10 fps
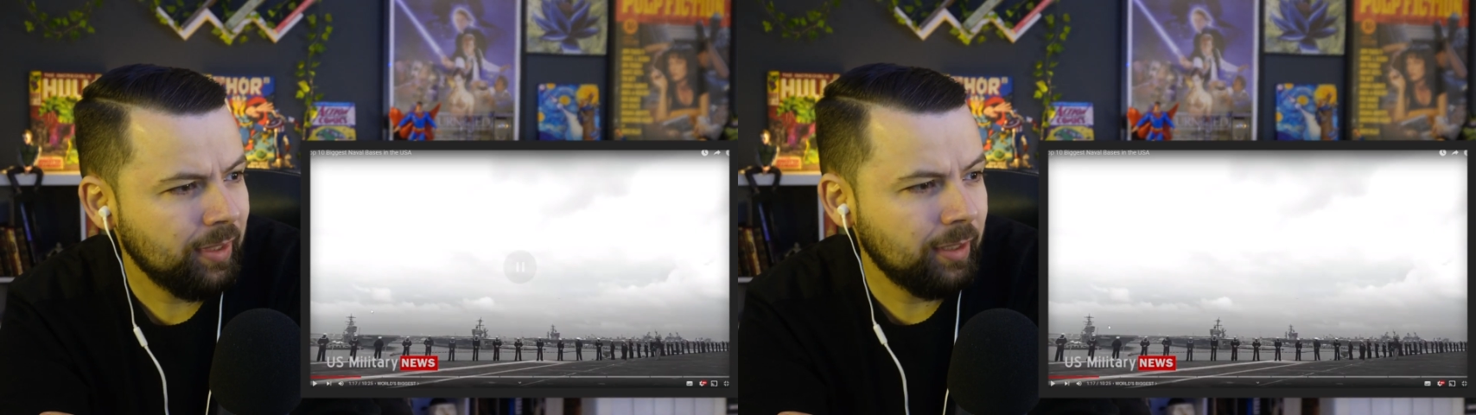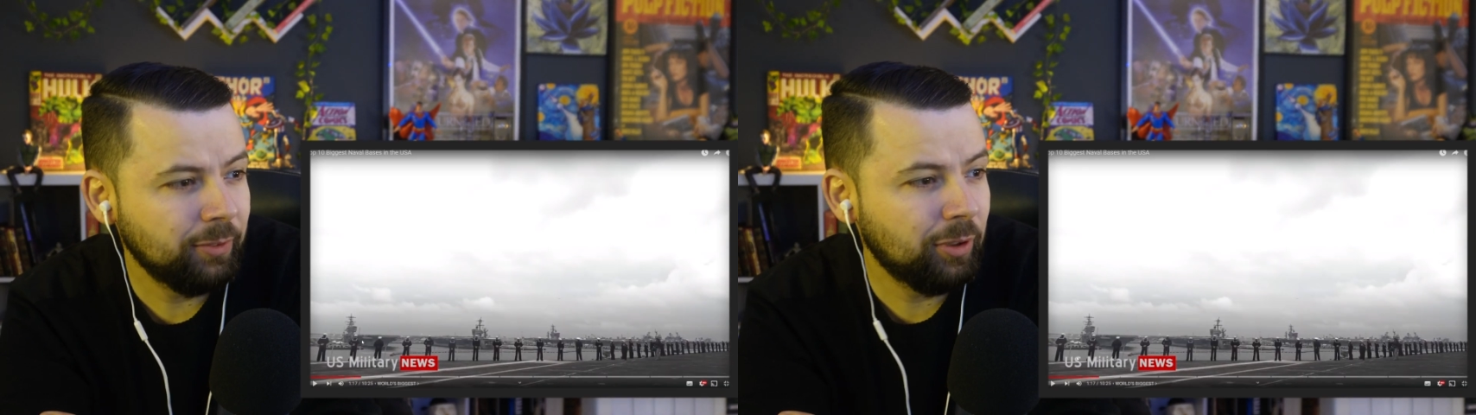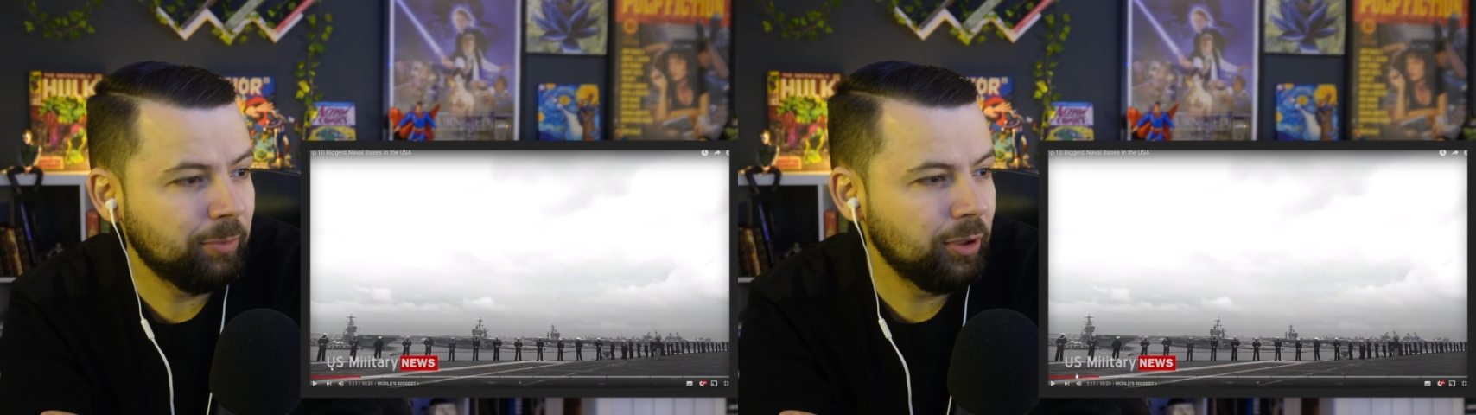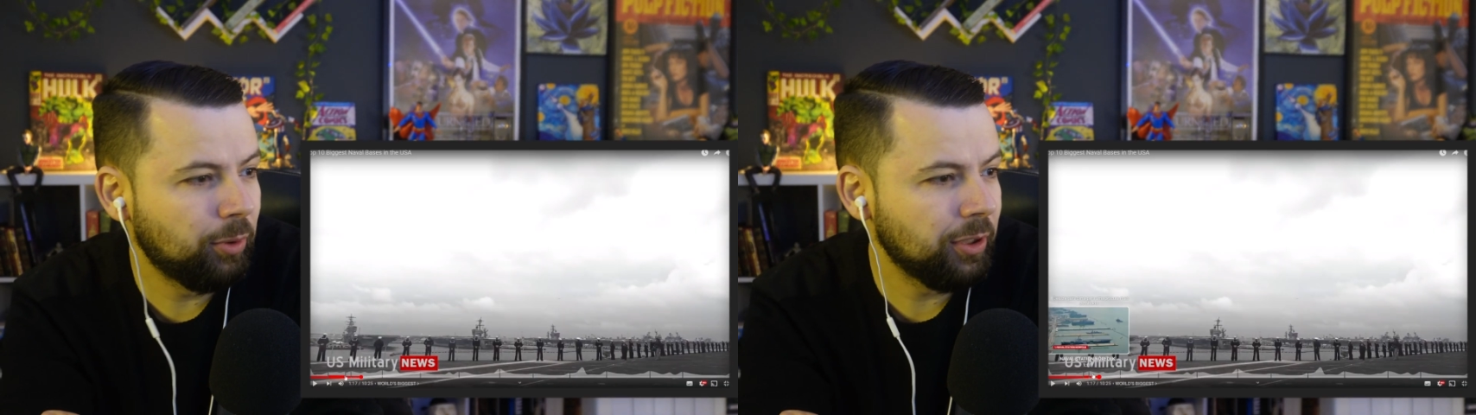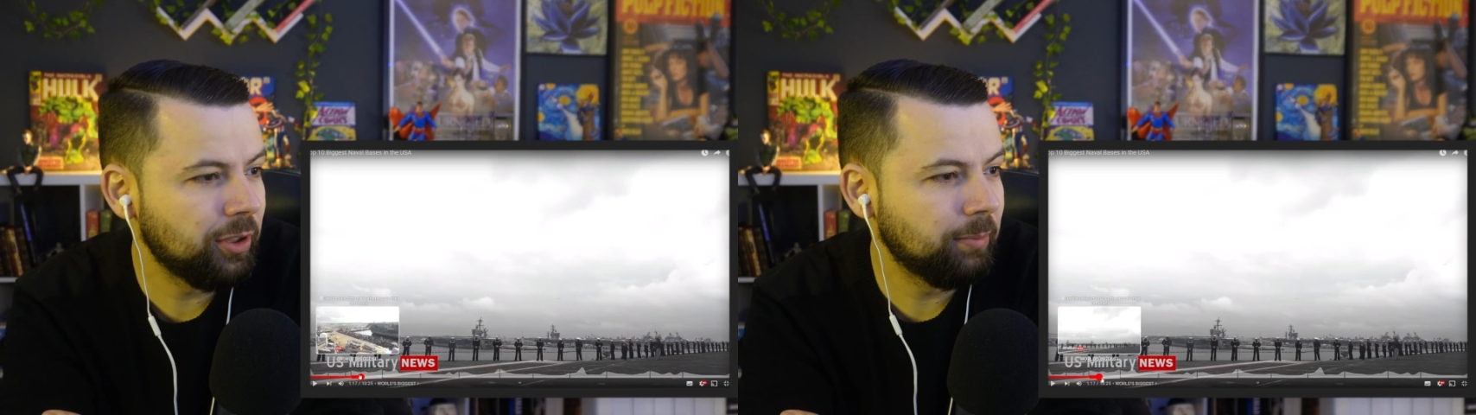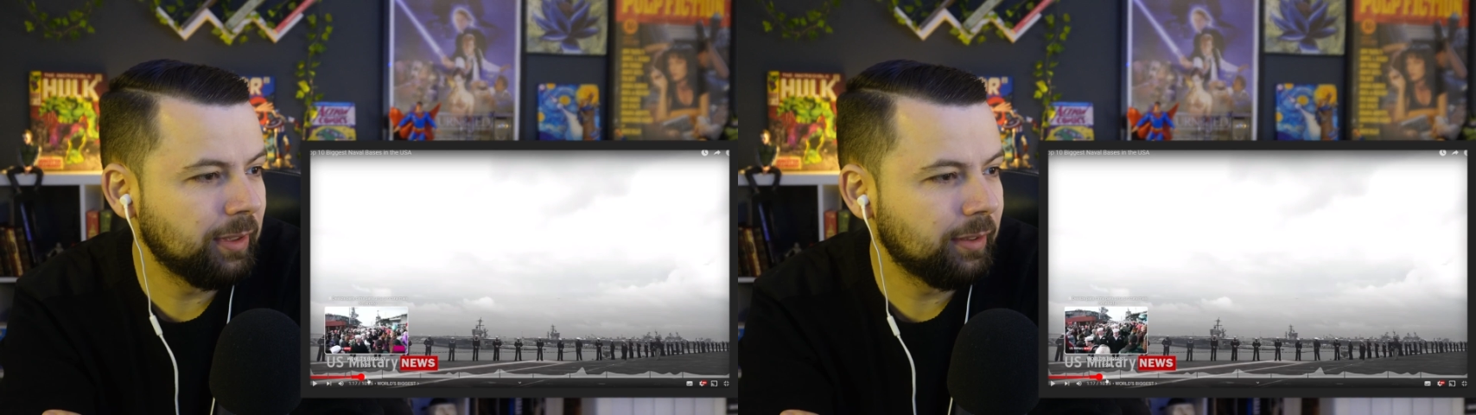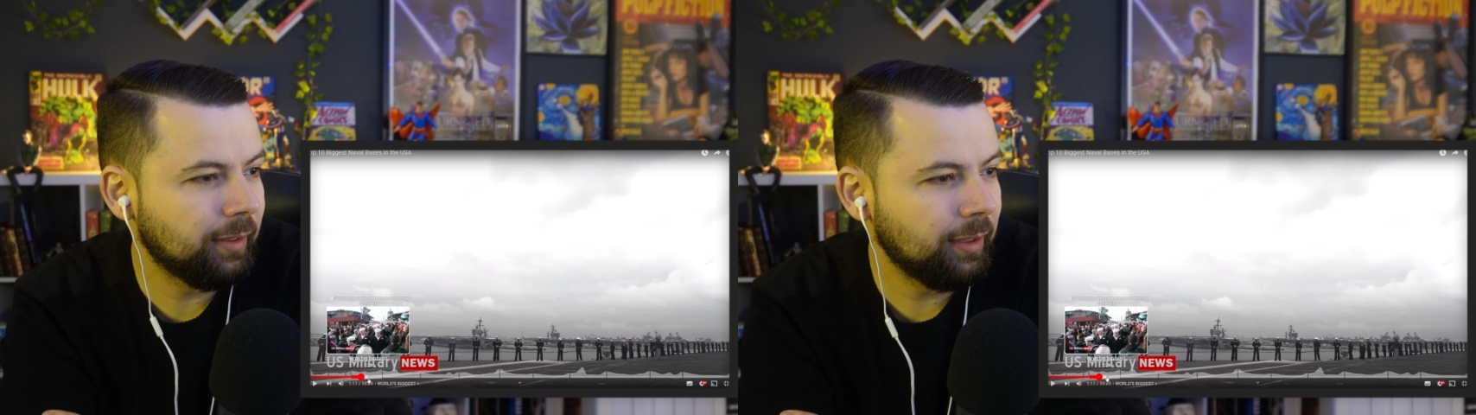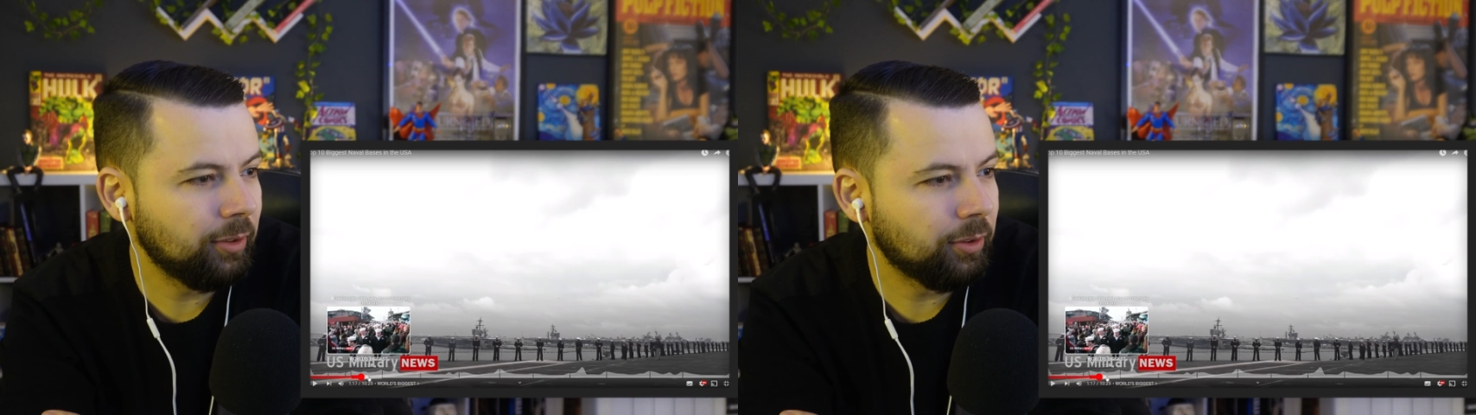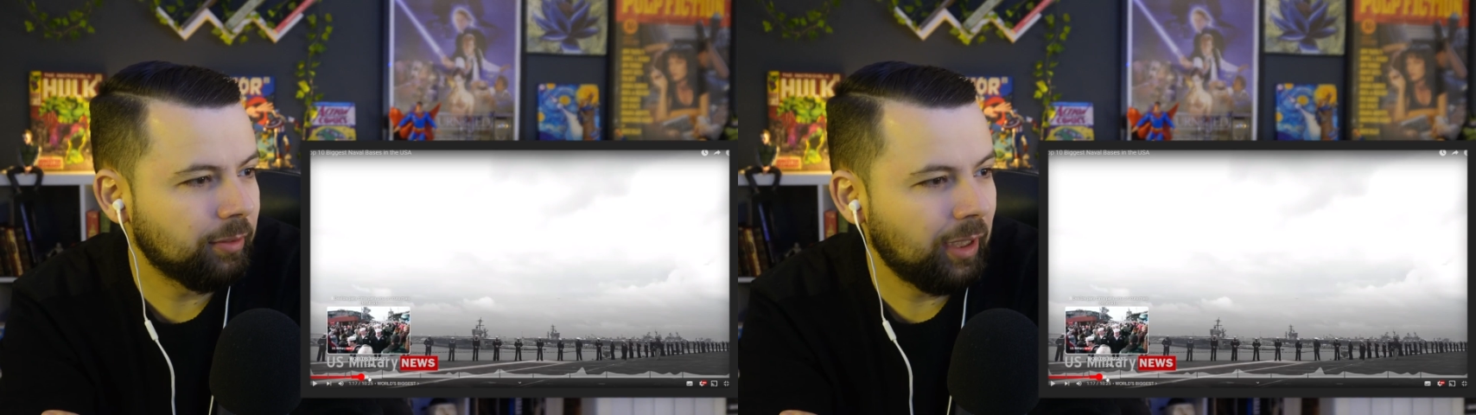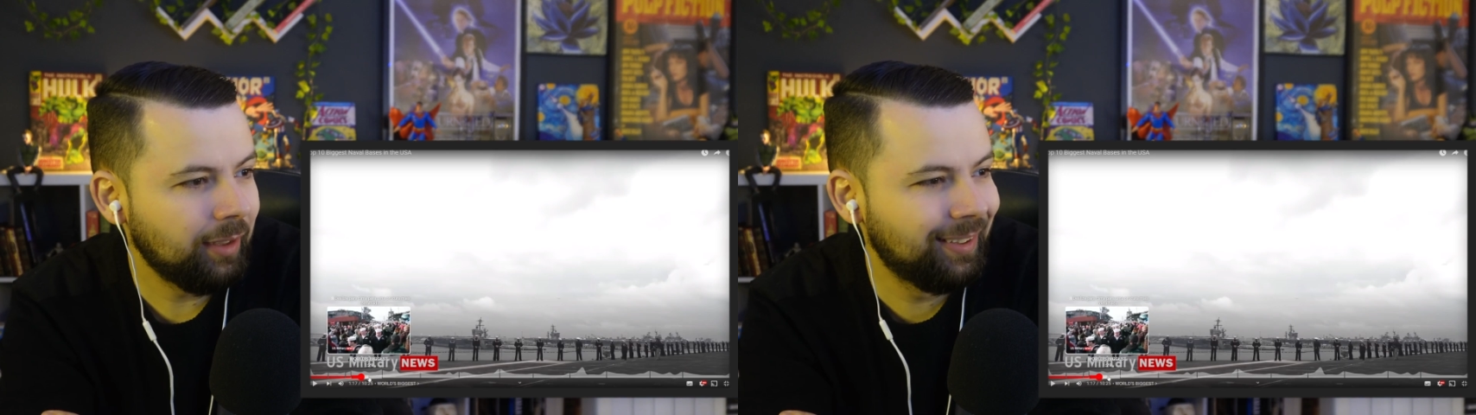I know I'm rewatching, but I don't
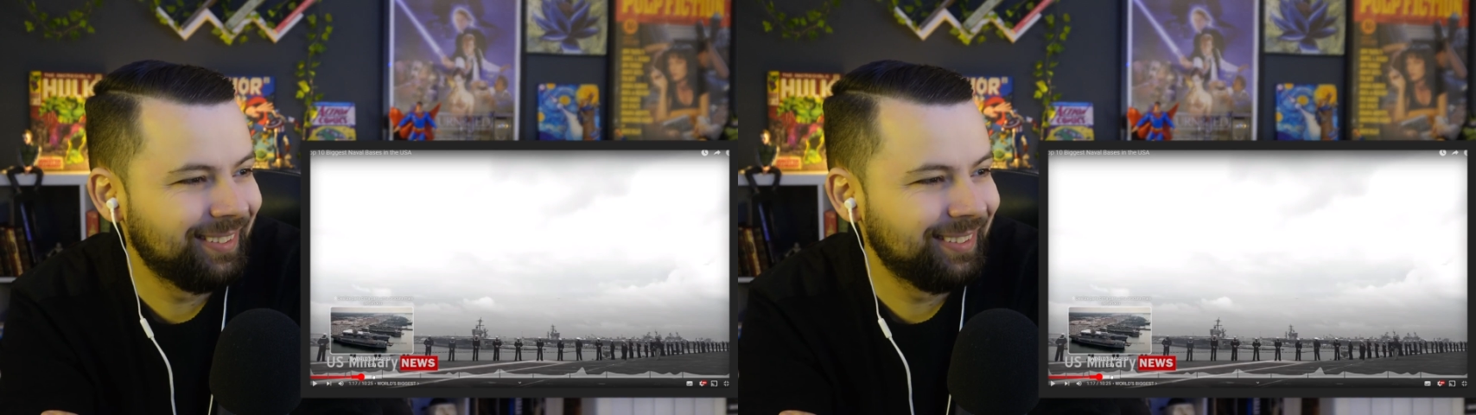know.